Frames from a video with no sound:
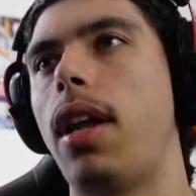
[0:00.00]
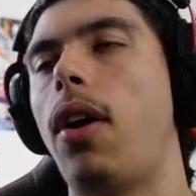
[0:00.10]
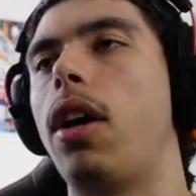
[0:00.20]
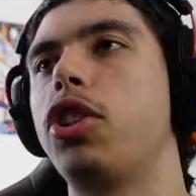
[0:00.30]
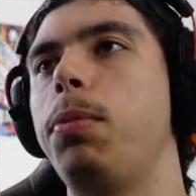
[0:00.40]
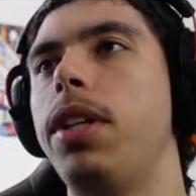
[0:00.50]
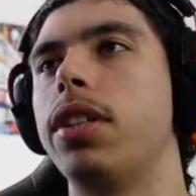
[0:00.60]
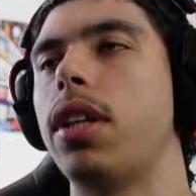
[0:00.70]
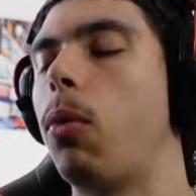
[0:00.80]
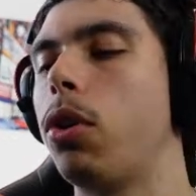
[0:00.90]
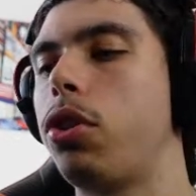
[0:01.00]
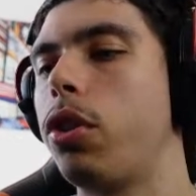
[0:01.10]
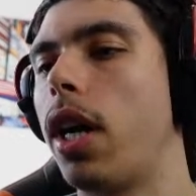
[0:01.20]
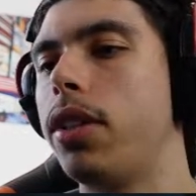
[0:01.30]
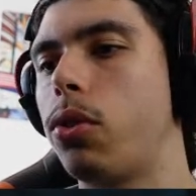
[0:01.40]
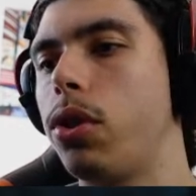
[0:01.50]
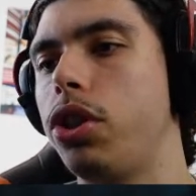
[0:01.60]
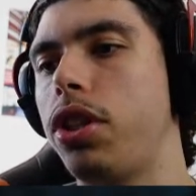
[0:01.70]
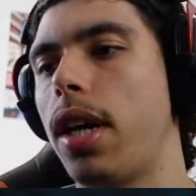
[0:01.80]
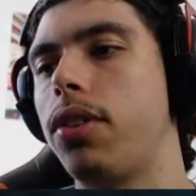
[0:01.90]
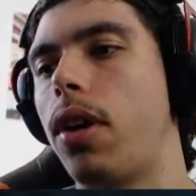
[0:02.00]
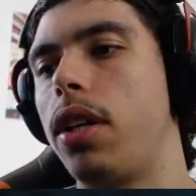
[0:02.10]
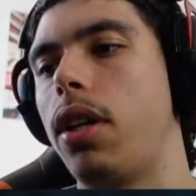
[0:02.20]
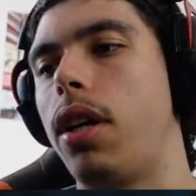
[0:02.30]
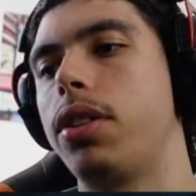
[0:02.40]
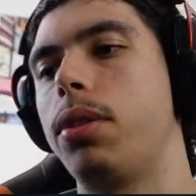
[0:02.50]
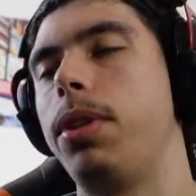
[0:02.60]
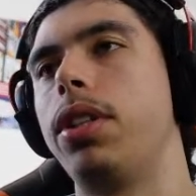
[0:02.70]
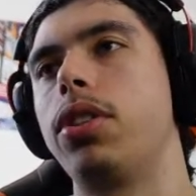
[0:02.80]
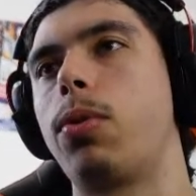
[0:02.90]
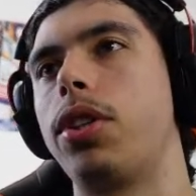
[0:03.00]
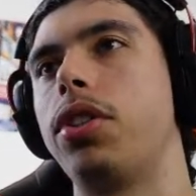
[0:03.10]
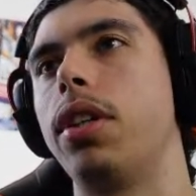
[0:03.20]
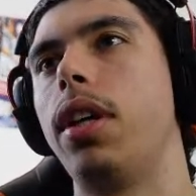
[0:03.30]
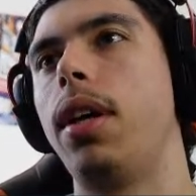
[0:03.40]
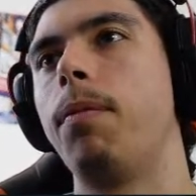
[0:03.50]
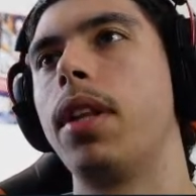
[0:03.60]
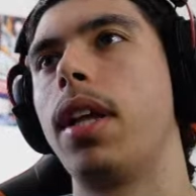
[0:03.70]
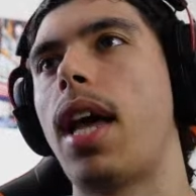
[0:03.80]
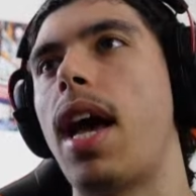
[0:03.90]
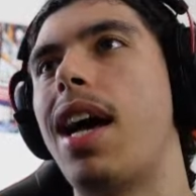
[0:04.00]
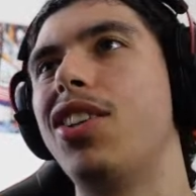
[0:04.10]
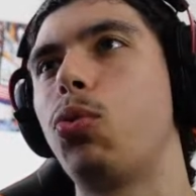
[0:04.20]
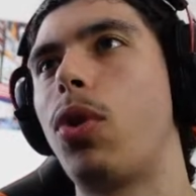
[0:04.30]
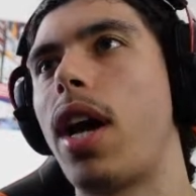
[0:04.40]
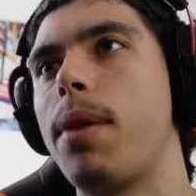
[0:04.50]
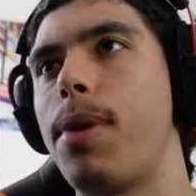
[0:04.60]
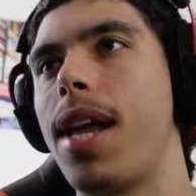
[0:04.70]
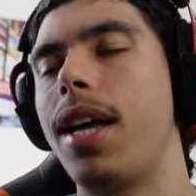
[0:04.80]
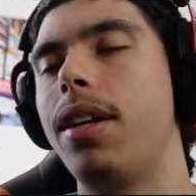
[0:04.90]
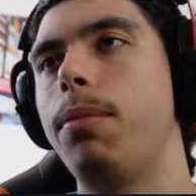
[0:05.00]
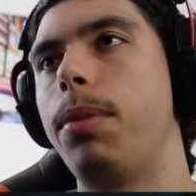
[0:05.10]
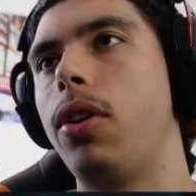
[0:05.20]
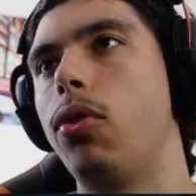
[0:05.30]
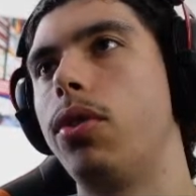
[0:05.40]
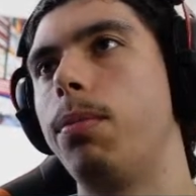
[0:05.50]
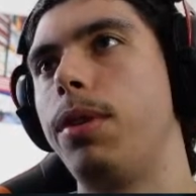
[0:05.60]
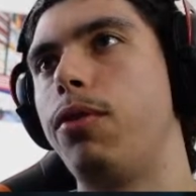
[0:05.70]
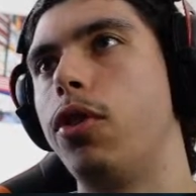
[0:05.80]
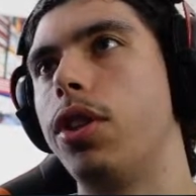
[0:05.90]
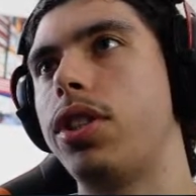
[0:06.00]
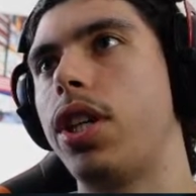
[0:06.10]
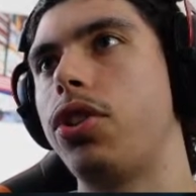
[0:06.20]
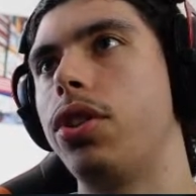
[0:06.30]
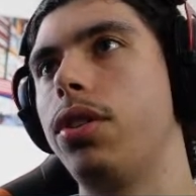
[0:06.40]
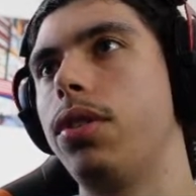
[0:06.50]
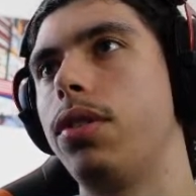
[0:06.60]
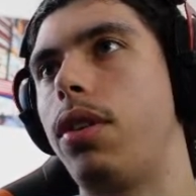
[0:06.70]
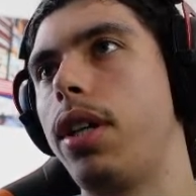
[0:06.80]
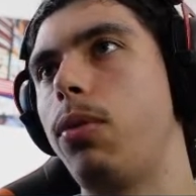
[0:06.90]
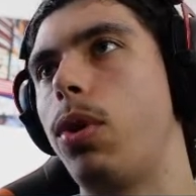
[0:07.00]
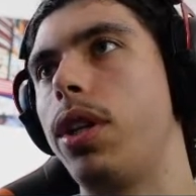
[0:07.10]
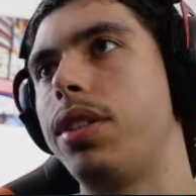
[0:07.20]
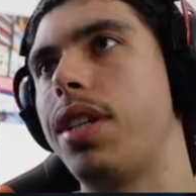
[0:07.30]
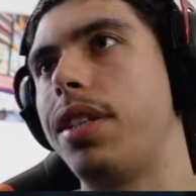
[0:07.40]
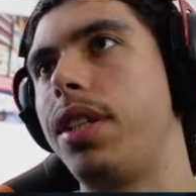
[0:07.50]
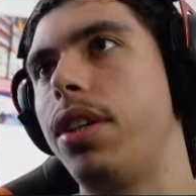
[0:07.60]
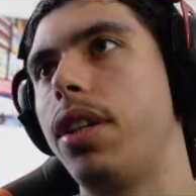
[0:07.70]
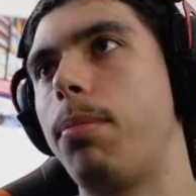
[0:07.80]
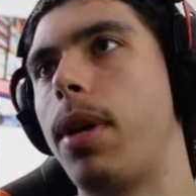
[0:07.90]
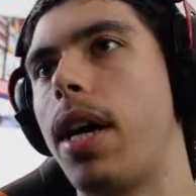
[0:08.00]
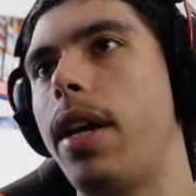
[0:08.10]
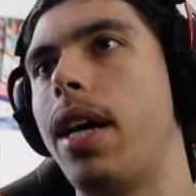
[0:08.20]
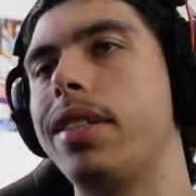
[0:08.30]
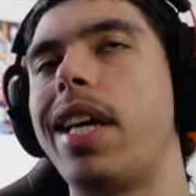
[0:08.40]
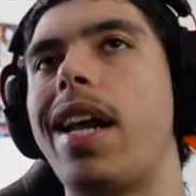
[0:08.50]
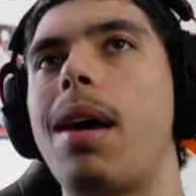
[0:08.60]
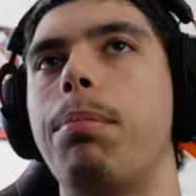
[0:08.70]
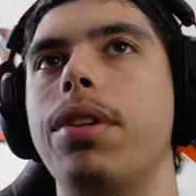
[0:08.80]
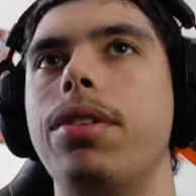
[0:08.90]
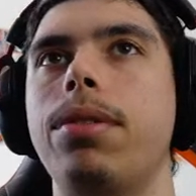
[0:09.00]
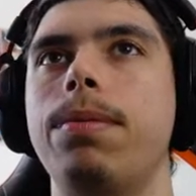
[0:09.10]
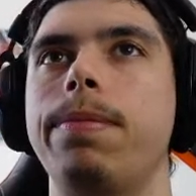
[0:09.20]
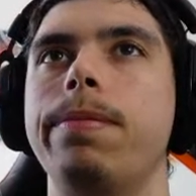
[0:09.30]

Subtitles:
Now ask me this. I want you guys all in chat to answer me this question. Has what I planned before the session, right? What it says here in the plan, has that happened?